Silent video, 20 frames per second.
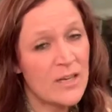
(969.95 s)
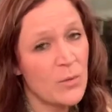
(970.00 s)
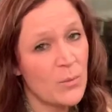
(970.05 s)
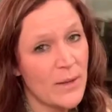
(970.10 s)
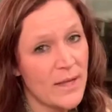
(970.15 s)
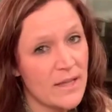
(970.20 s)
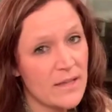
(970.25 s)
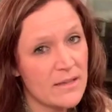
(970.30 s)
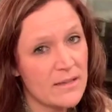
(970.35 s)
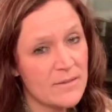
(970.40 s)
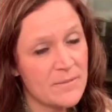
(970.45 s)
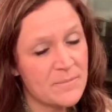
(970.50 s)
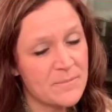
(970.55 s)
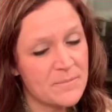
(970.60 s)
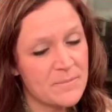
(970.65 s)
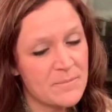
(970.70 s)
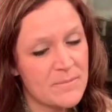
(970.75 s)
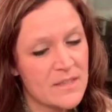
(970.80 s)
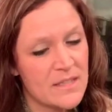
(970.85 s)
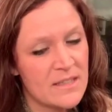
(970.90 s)
Well,
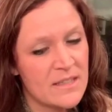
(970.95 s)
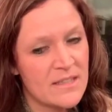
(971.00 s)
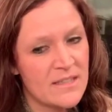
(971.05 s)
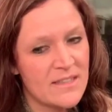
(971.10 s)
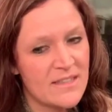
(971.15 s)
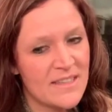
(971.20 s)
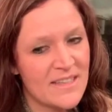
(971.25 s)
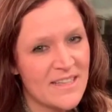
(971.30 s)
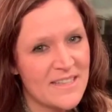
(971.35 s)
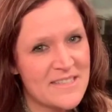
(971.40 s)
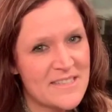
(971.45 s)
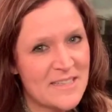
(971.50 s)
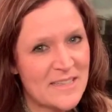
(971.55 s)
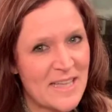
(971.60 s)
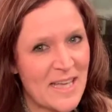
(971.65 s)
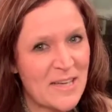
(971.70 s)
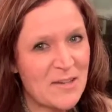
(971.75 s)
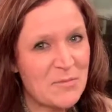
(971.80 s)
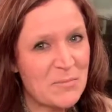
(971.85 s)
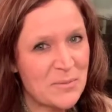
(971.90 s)
it's a
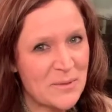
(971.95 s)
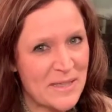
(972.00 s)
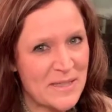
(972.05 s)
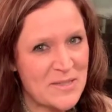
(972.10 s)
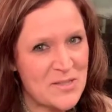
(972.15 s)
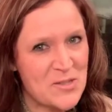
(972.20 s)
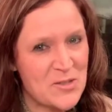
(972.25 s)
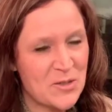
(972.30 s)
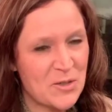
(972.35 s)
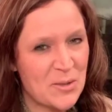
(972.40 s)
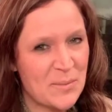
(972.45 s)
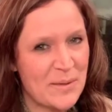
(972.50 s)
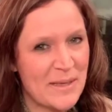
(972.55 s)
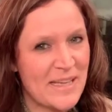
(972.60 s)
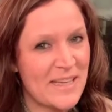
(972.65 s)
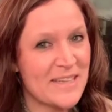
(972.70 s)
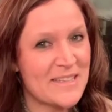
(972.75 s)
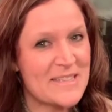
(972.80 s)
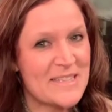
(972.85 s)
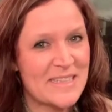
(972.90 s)
lot of
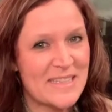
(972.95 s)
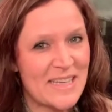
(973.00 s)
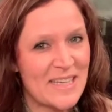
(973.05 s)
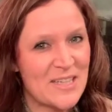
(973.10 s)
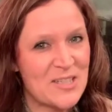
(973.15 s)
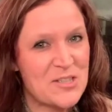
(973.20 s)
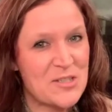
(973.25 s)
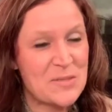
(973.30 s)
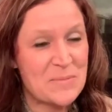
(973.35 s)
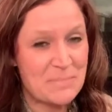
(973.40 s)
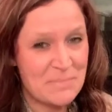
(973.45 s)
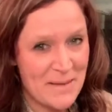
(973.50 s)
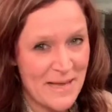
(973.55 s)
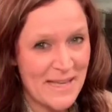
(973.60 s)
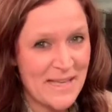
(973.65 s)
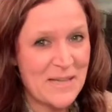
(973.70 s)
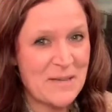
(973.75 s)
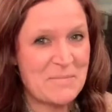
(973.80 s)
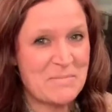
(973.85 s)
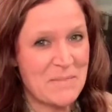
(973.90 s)
brainstorming. It's a lot of just
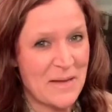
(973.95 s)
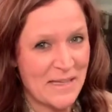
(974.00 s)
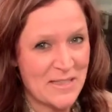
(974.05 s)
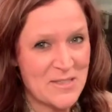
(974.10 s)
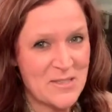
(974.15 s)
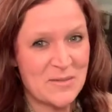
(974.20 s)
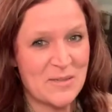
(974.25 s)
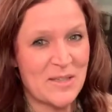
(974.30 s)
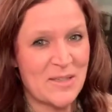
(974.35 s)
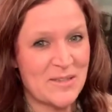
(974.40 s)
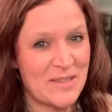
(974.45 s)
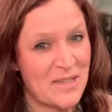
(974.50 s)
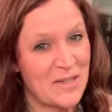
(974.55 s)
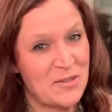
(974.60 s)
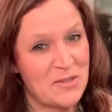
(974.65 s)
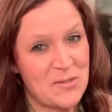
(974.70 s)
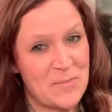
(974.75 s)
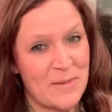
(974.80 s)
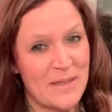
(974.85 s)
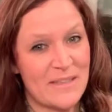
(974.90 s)
making a mess around the
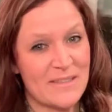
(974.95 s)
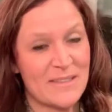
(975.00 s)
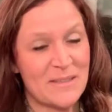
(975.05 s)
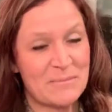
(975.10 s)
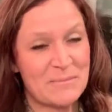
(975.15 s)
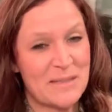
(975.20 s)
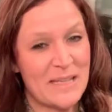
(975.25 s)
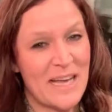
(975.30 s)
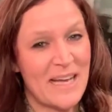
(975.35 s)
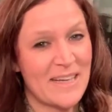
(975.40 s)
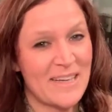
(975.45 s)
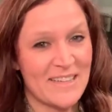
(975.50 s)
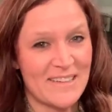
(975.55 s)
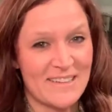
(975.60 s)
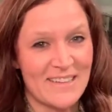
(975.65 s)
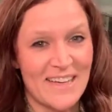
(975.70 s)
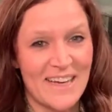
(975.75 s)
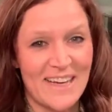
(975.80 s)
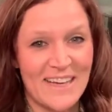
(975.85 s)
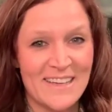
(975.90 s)
house, Michael. I'm not going
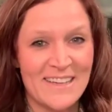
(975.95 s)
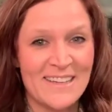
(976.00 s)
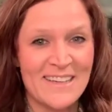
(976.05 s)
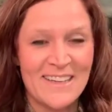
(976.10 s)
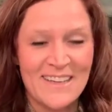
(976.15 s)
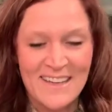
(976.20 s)
to lie.